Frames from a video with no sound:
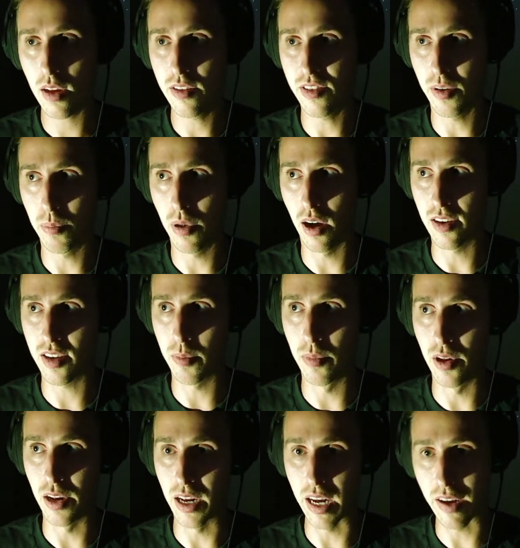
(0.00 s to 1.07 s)
It's a
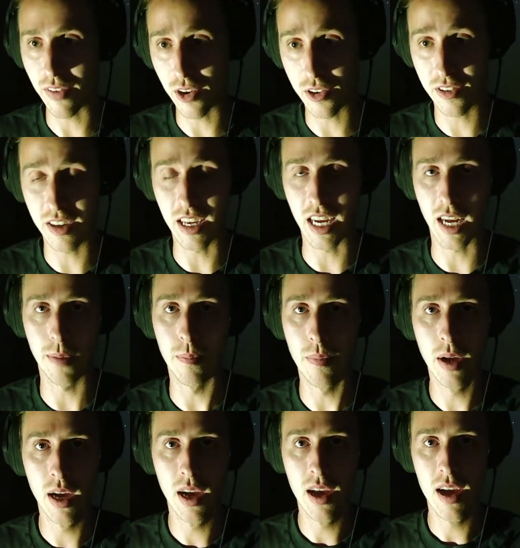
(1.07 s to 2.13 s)
possibility if you're seeing him
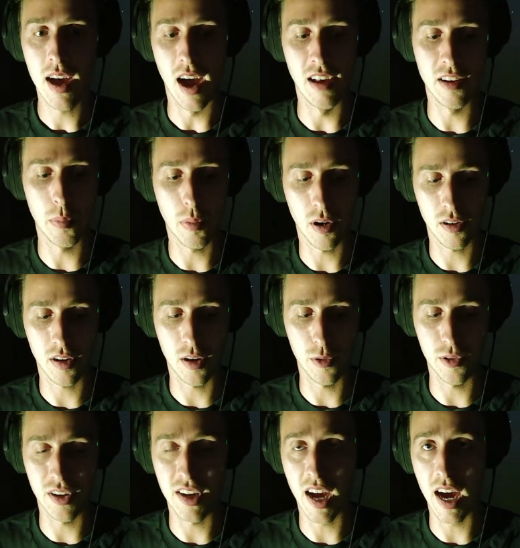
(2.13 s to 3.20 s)
as a person
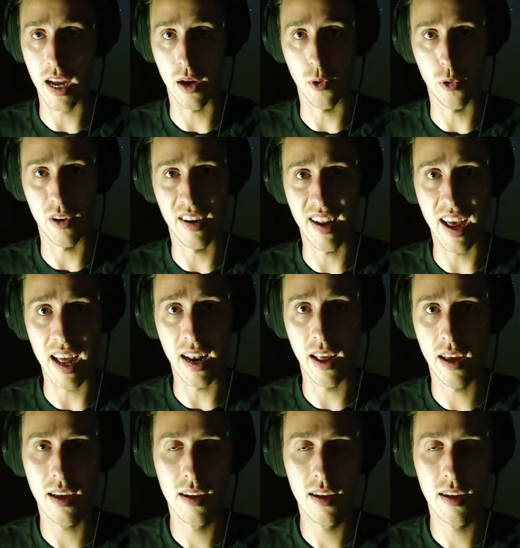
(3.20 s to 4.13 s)
who's dying or dead.